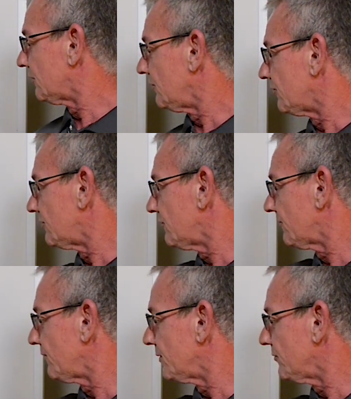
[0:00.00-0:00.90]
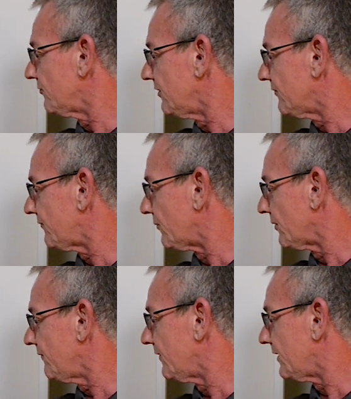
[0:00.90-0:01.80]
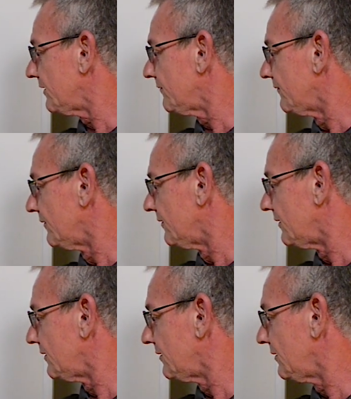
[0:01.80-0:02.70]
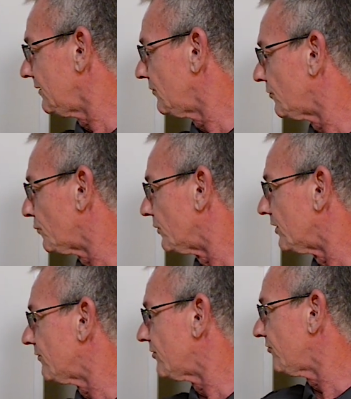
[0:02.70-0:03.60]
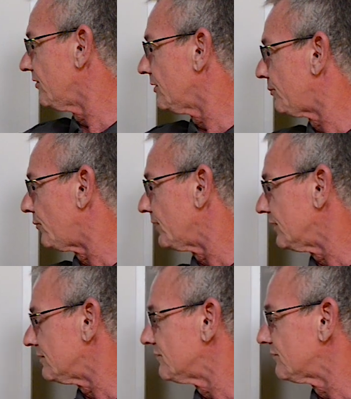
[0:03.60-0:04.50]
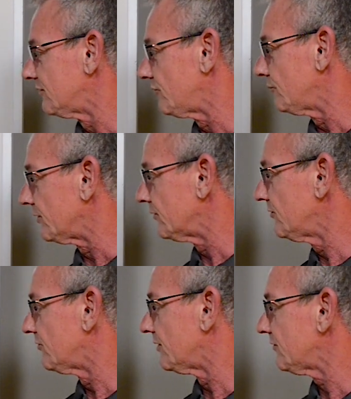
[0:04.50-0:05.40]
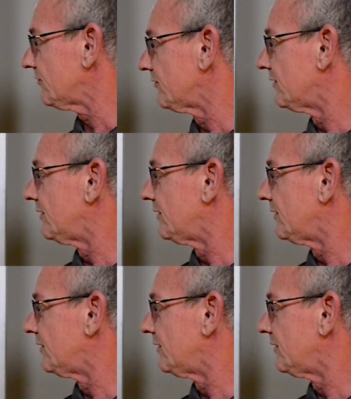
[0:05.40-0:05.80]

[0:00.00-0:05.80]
So you set your frequency at 45, or wherever the center point is that you want to adjust.